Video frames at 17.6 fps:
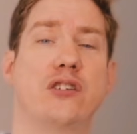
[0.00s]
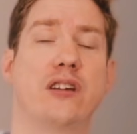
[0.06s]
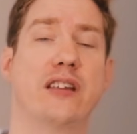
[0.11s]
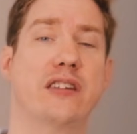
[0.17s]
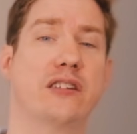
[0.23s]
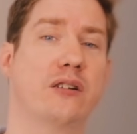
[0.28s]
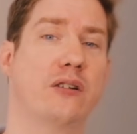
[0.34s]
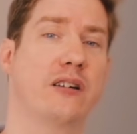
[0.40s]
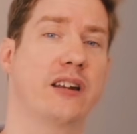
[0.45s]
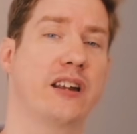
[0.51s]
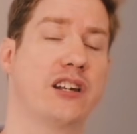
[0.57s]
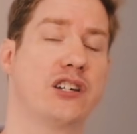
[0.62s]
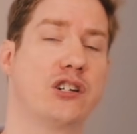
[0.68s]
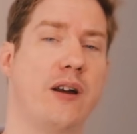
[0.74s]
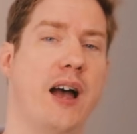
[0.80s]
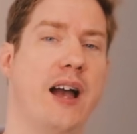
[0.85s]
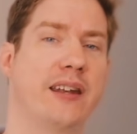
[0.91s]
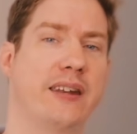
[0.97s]
you can start
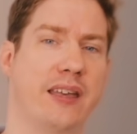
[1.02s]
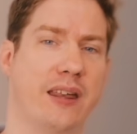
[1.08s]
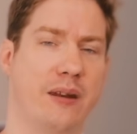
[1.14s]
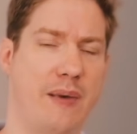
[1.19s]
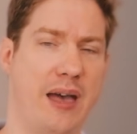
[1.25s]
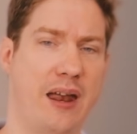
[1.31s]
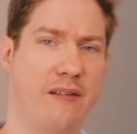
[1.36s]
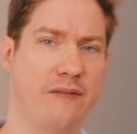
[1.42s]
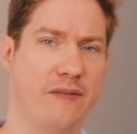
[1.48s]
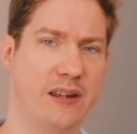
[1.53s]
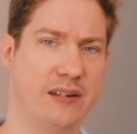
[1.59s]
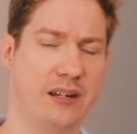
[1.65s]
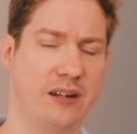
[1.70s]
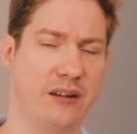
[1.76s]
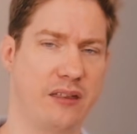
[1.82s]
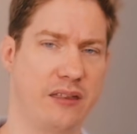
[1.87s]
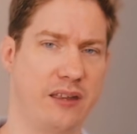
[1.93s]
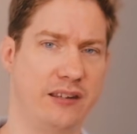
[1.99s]
attracting and
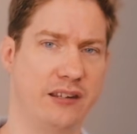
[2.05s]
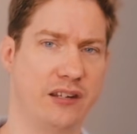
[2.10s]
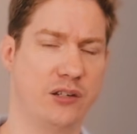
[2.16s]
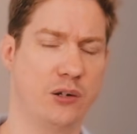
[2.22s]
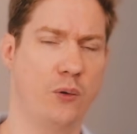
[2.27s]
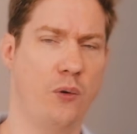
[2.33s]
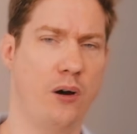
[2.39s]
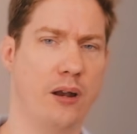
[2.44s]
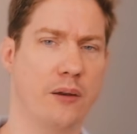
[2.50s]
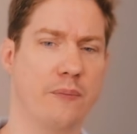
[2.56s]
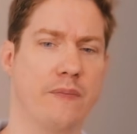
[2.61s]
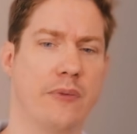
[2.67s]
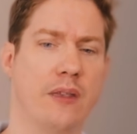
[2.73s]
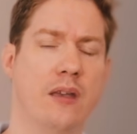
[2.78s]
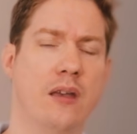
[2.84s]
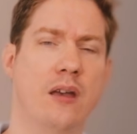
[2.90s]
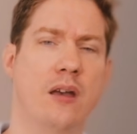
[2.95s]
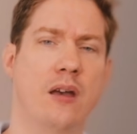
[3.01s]
manifesting the things that you want.
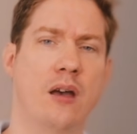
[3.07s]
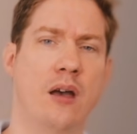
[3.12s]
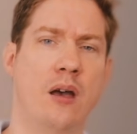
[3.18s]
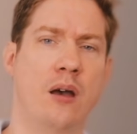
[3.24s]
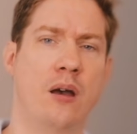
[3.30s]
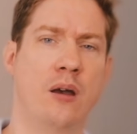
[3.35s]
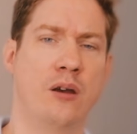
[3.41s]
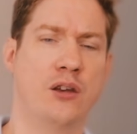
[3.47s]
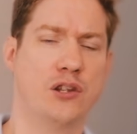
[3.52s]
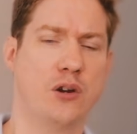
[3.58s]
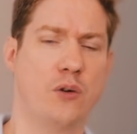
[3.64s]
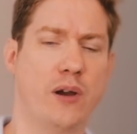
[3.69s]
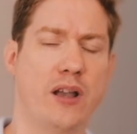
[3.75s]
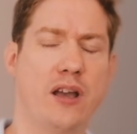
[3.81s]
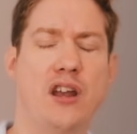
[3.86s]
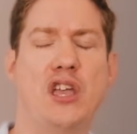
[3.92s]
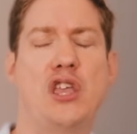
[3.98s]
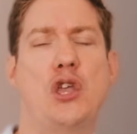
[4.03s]
So
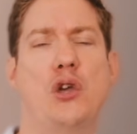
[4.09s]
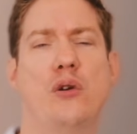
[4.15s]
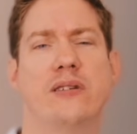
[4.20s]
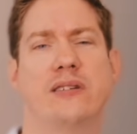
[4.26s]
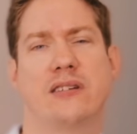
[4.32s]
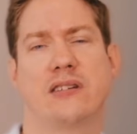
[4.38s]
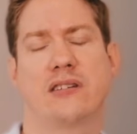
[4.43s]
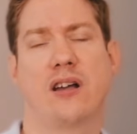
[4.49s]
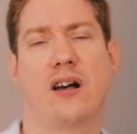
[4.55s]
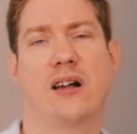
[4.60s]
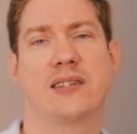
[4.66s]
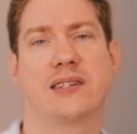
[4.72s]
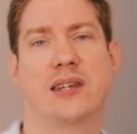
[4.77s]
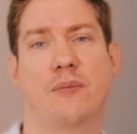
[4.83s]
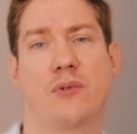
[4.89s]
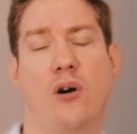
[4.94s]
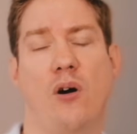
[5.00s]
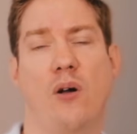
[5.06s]
we're going to use this
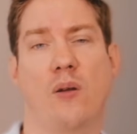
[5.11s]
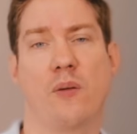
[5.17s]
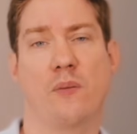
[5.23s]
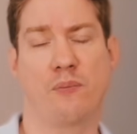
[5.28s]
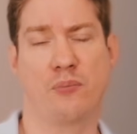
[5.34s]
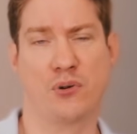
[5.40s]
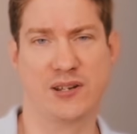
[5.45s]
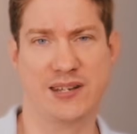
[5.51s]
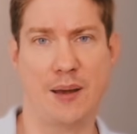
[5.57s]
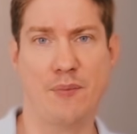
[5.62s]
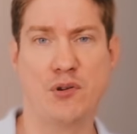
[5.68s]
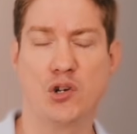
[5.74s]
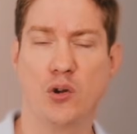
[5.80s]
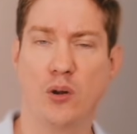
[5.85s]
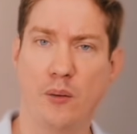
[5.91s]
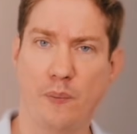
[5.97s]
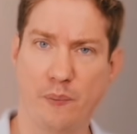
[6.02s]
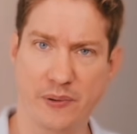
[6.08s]
concept called
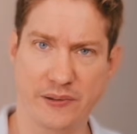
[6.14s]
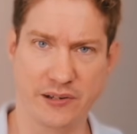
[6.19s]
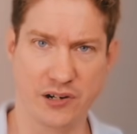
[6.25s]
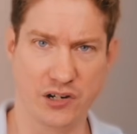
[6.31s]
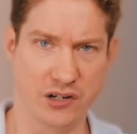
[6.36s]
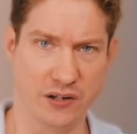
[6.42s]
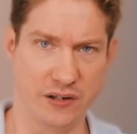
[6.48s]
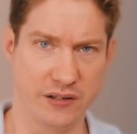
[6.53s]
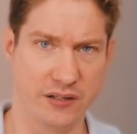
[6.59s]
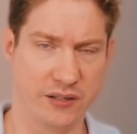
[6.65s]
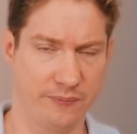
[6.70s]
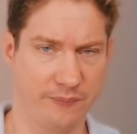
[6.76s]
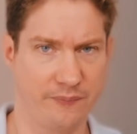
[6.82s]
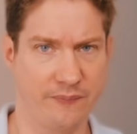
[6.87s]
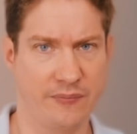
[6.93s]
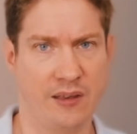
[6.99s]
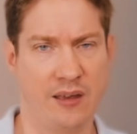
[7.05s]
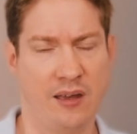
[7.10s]
perceptual positions.
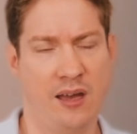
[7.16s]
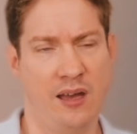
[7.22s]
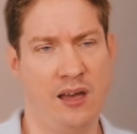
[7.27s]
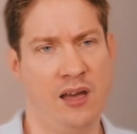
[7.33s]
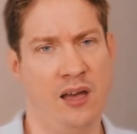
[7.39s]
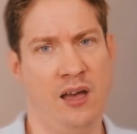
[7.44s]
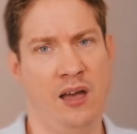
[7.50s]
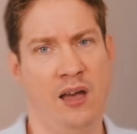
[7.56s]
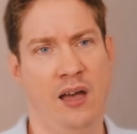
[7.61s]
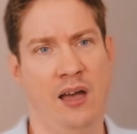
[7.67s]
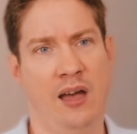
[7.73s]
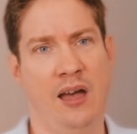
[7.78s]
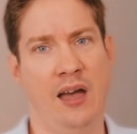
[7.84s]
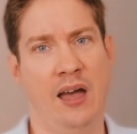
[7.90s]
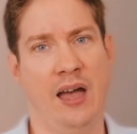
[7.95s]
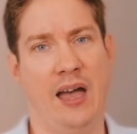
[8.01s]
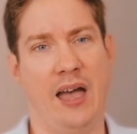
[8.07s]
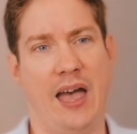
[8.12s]

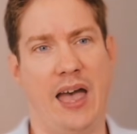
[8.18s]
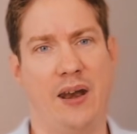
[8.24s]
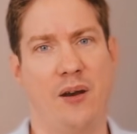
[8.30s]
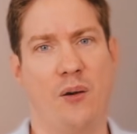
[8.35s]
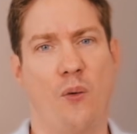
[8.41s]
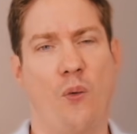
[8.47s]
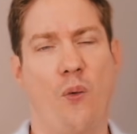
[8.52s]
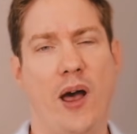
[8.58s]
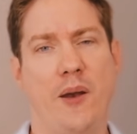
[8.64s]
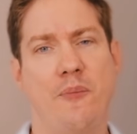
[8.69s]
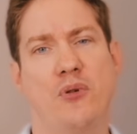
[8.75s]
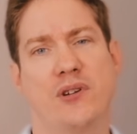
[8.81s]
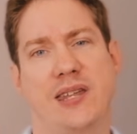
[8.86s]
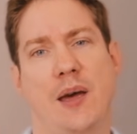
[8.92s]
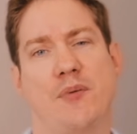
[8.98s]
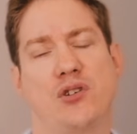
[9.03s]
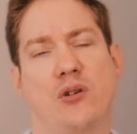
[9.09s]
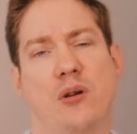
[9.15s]
And what
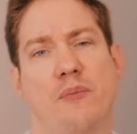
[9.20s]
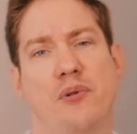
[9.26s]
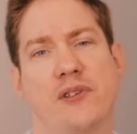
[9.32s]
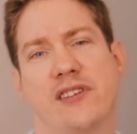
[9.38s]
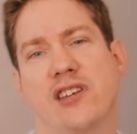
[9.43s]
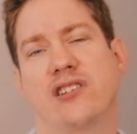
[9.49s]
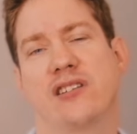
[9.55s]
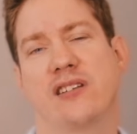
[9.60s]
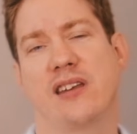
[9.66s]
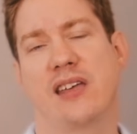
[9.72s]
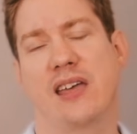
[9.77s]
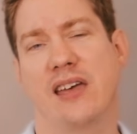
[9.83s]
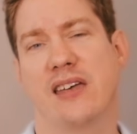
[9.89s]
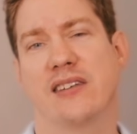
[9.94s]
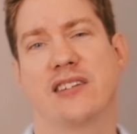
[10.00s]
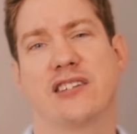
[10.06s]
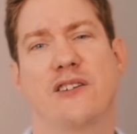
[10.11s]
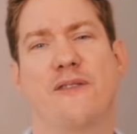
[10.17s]
perceptual position
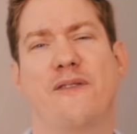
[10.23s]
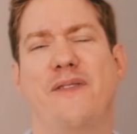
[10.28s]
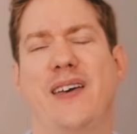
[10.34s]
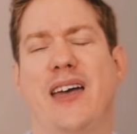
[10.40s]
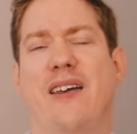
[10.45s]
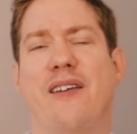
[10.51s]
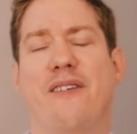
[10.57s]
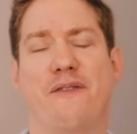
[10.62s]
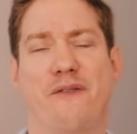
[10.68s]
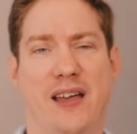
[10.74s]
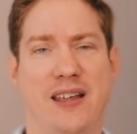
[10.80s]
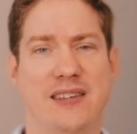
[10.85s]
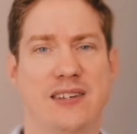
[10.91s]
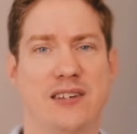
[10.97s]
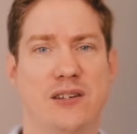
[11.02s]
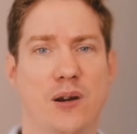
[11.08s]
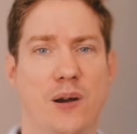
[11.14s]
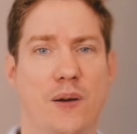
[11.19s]
is a very
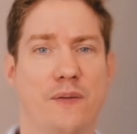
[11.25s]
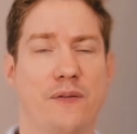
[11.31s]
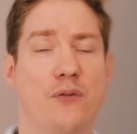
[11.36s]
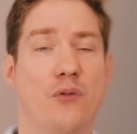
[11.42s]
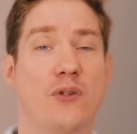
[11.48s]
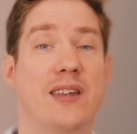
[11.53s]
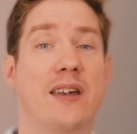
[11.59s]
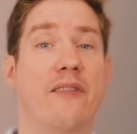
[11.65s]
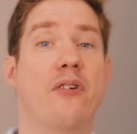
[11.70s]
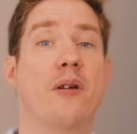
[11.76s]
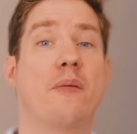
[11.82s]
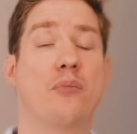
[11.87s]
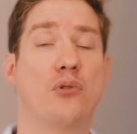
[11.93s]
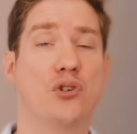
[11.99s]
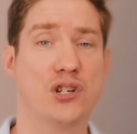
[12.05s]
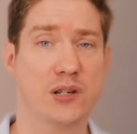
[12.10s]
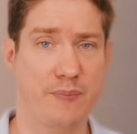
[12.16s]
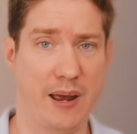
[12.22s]
fancy term for different
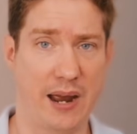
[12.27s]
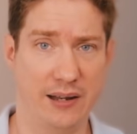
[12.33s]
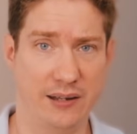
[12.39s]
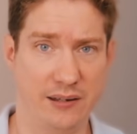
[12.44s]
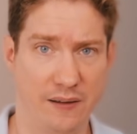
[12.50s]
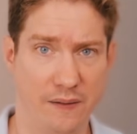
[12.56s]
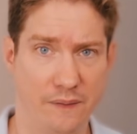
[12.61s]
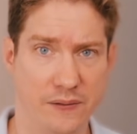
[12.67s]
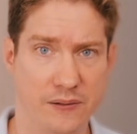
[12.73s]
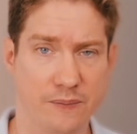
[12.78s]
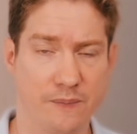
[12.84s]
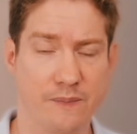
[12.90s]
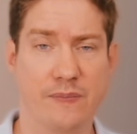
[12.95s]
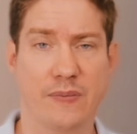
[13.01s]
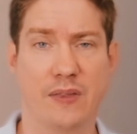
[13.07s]
perspectives.